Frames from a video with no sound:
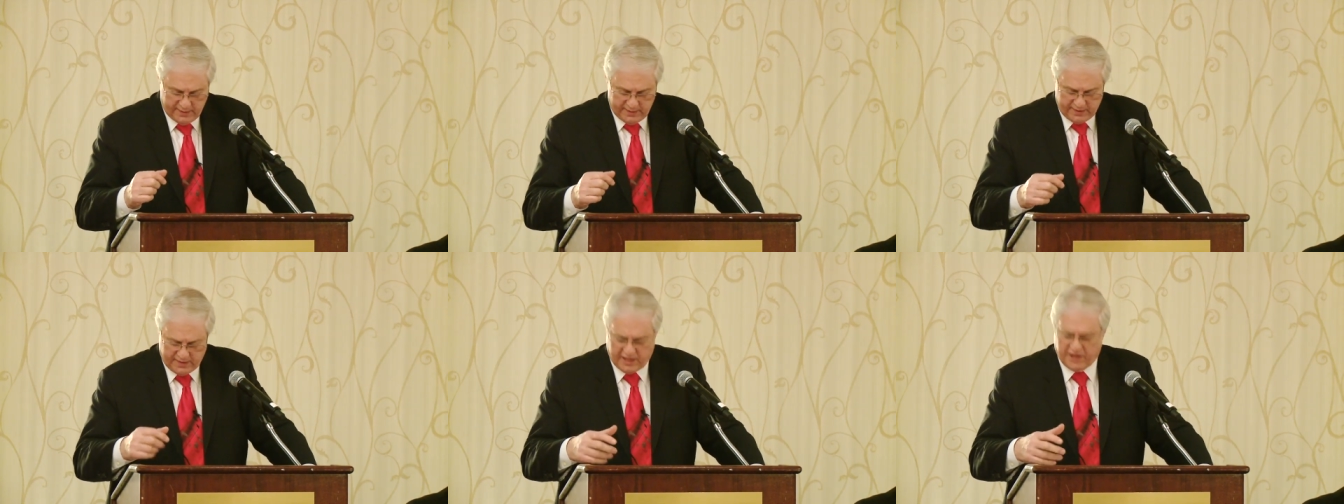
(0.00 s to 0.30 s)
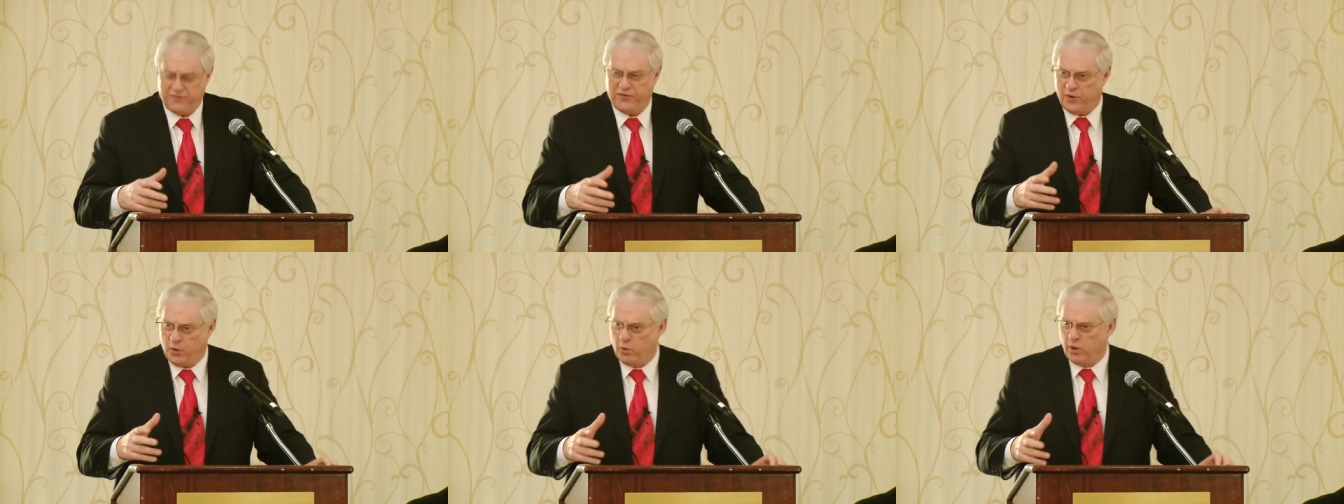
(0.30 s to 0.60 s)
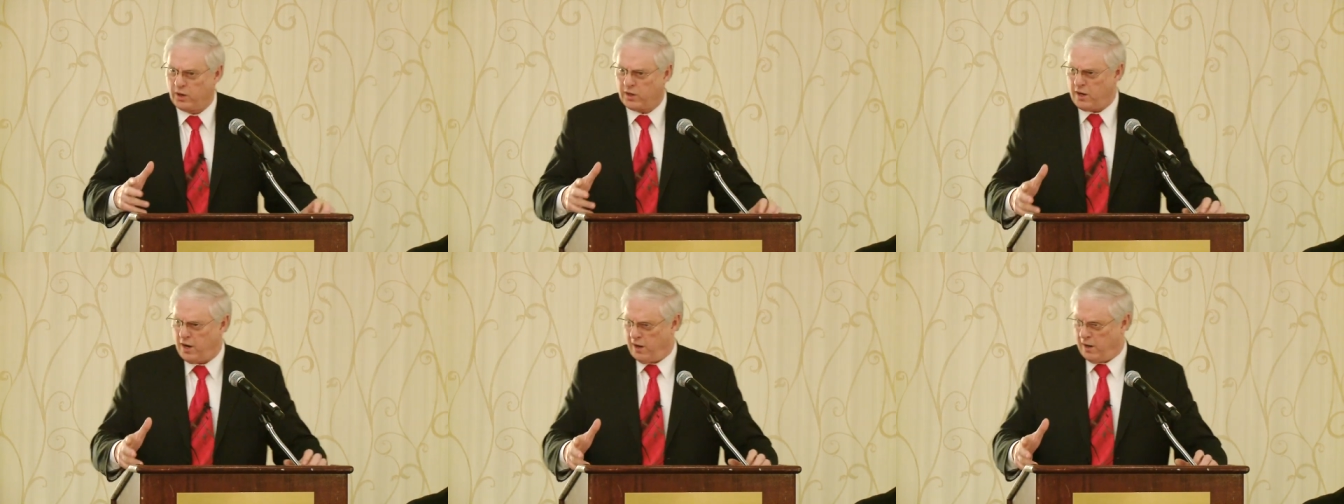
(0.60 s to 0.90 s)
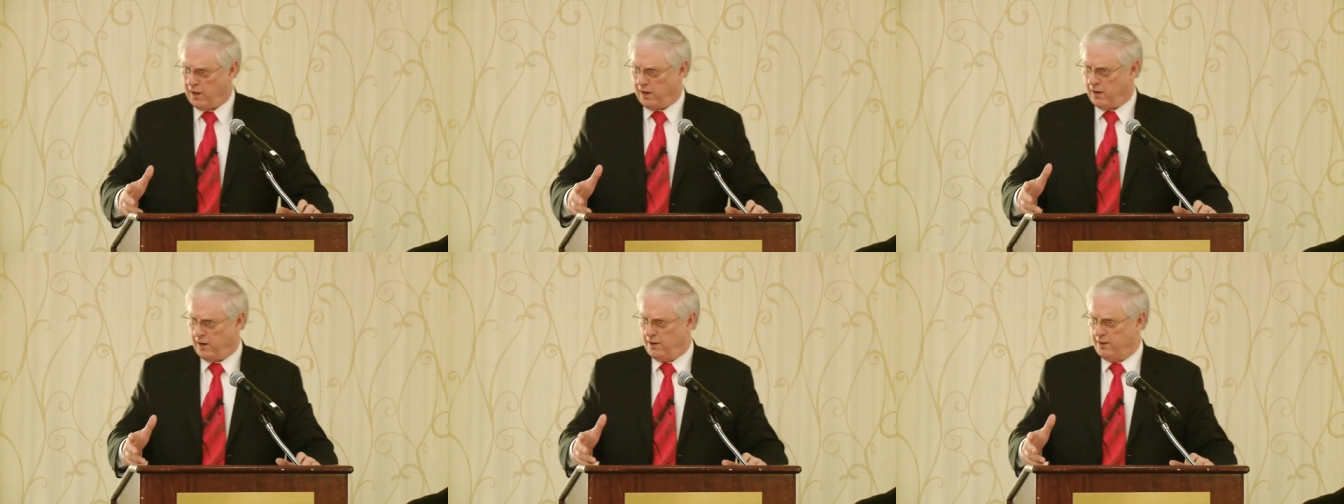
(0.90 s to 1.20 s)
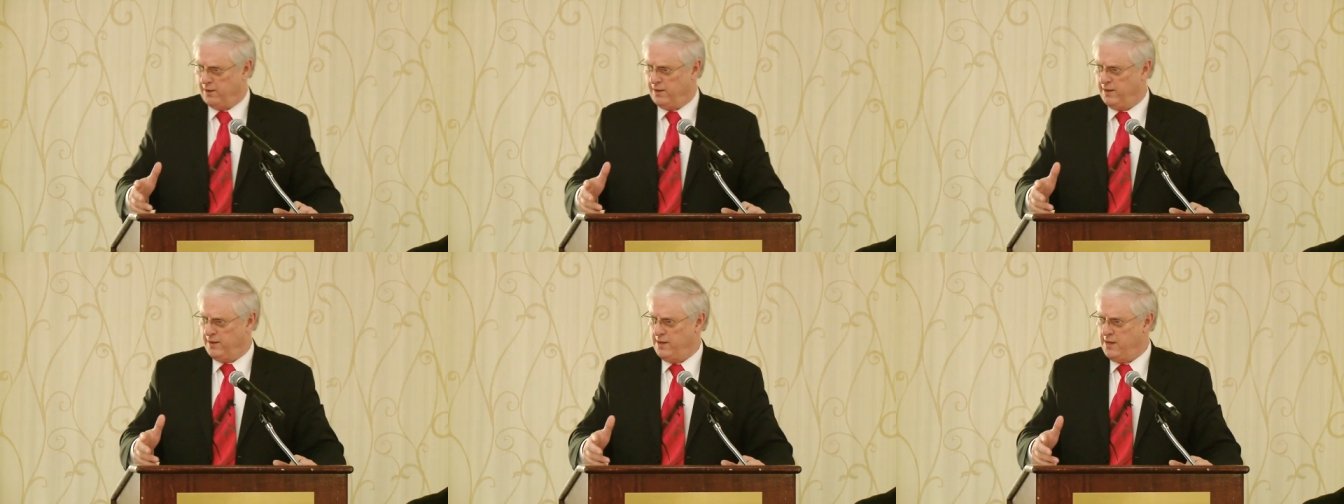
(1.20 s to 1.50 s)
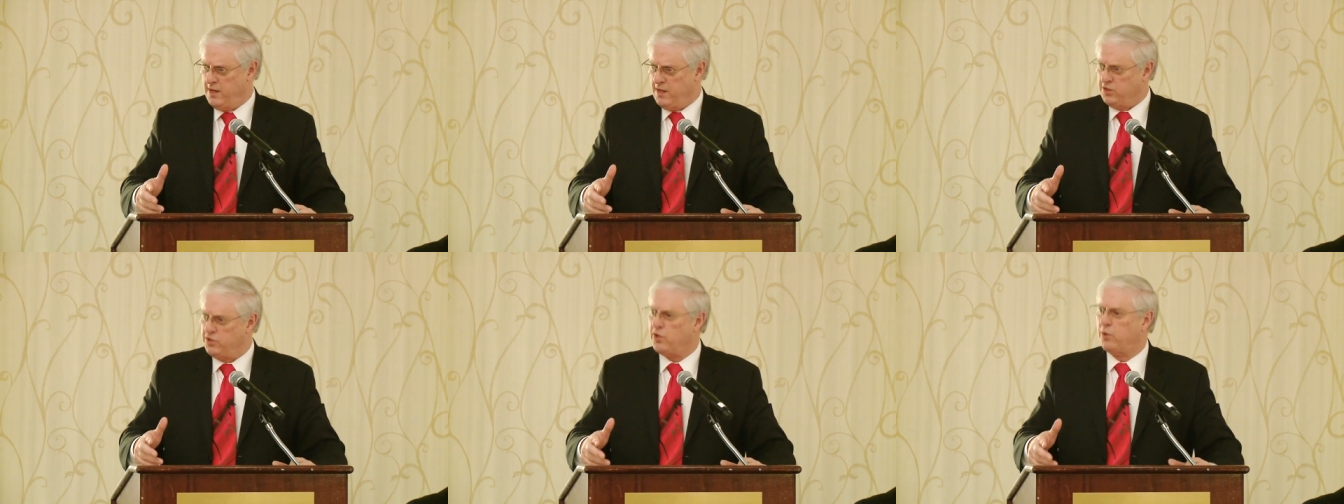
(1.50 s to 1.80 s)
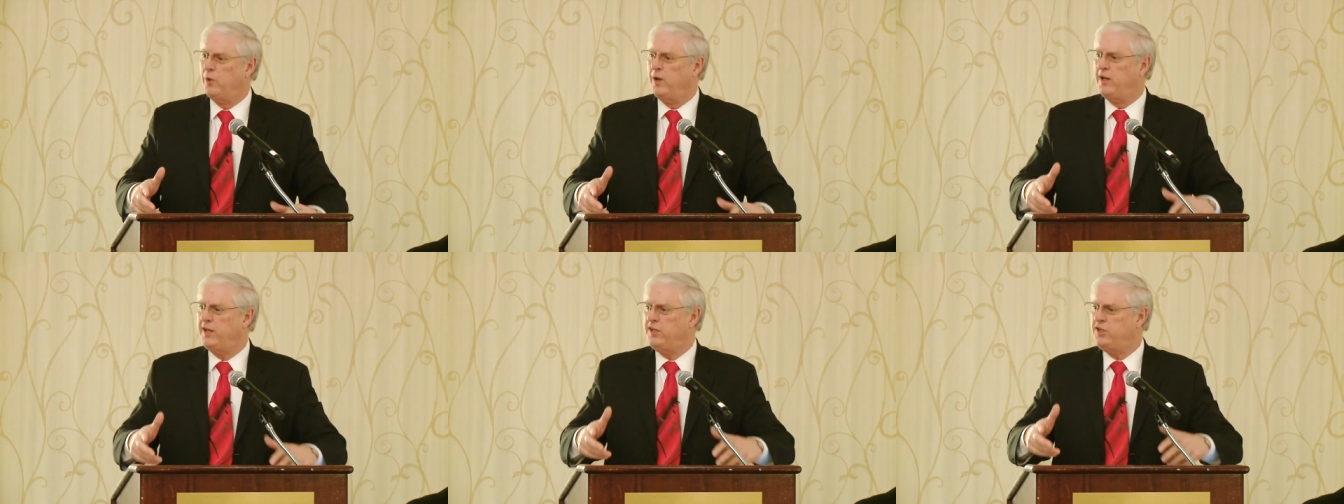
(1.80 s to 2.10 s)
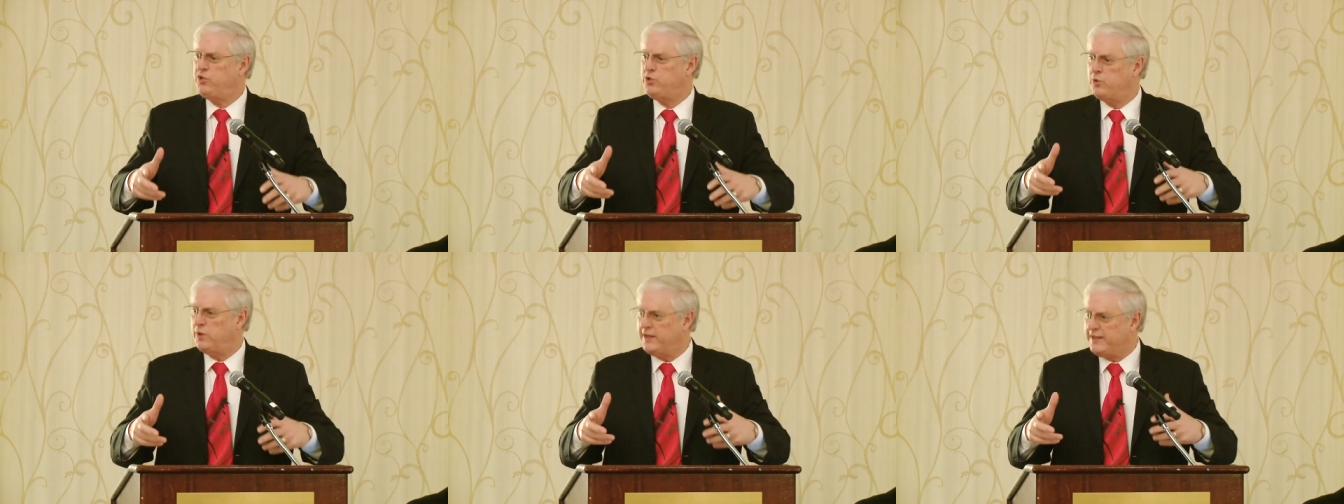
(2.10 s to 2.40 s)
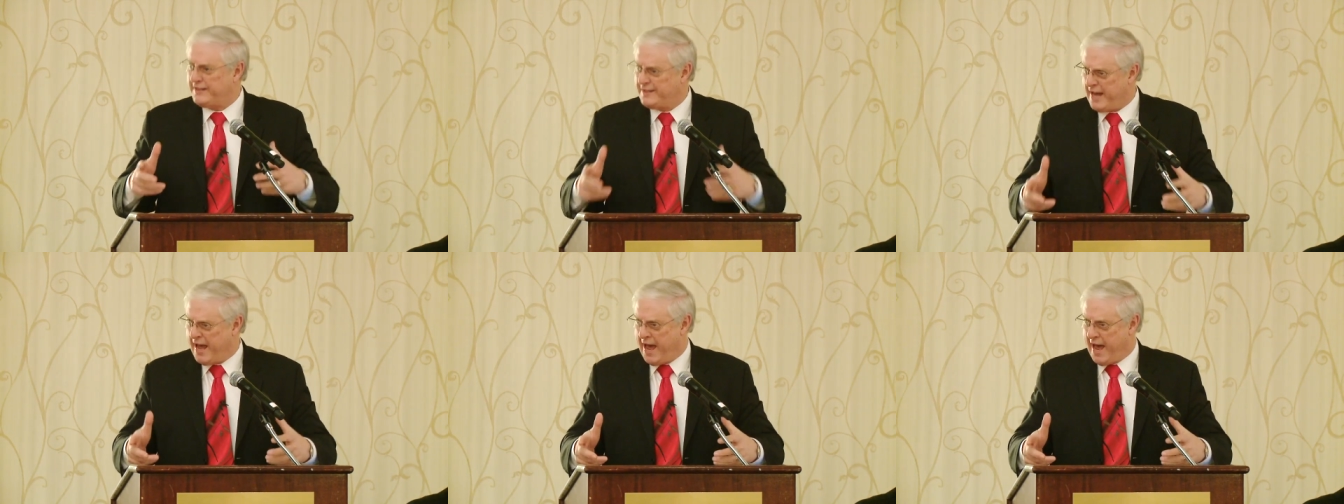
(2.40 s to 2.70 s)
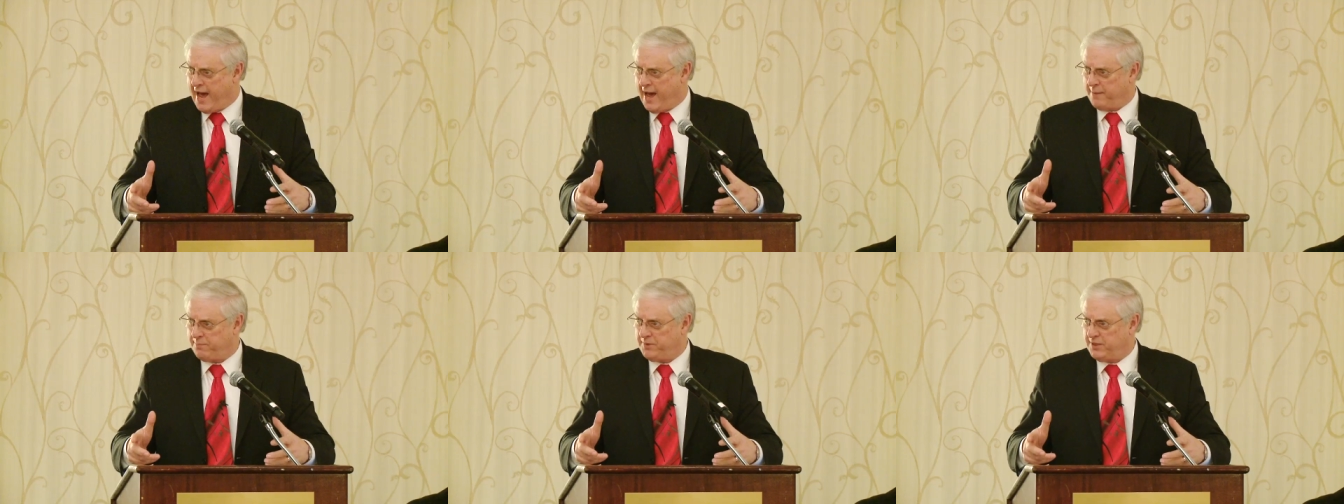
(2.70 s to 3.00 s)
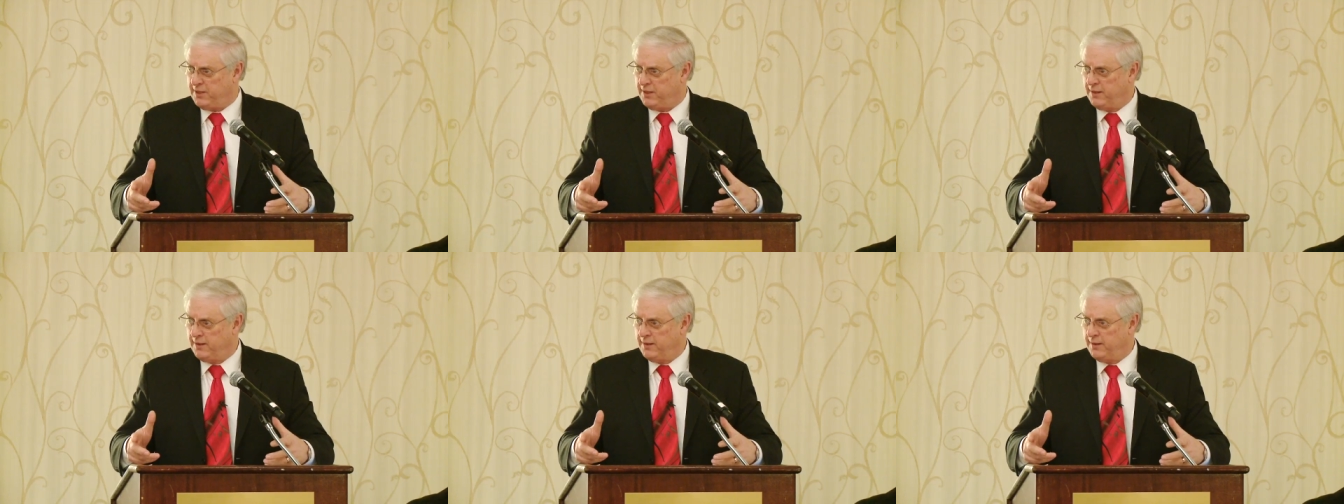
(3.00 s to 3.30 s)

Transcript: that if you work hard, you're willing to adapt,